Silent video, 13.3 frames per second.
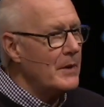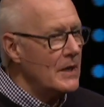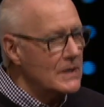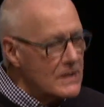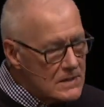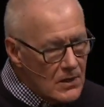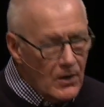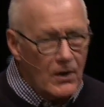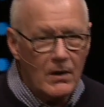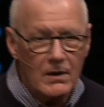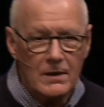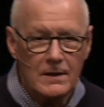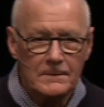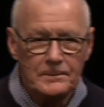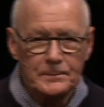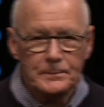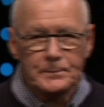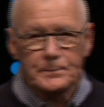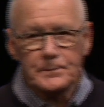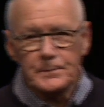I'm concerned
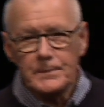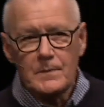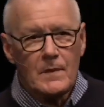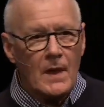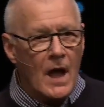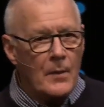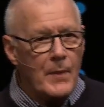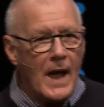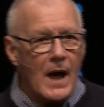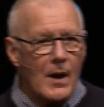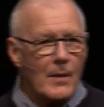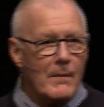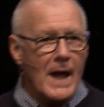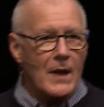about